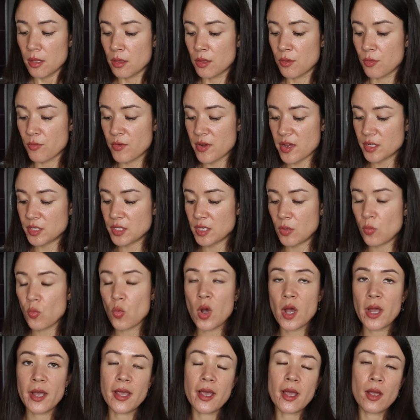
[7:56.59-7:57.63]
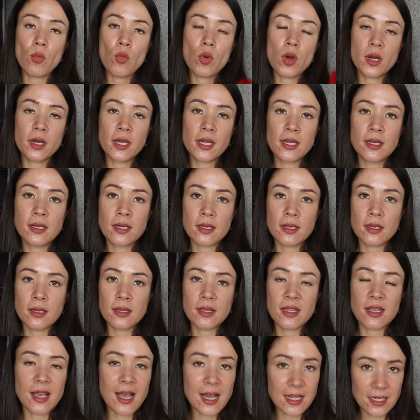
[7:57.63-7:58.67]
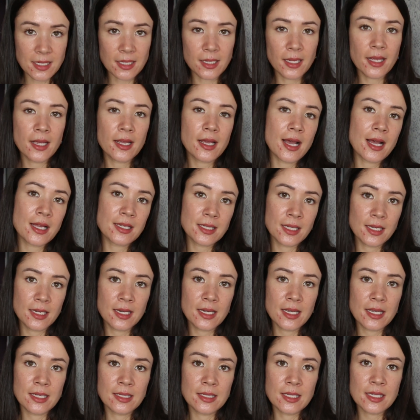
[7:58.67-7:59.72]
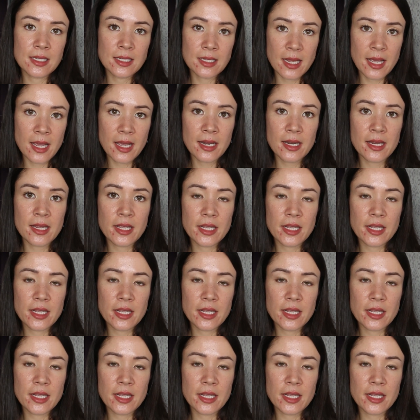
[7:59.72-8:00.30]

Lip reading: the reason why I wanted the azelaic acid instead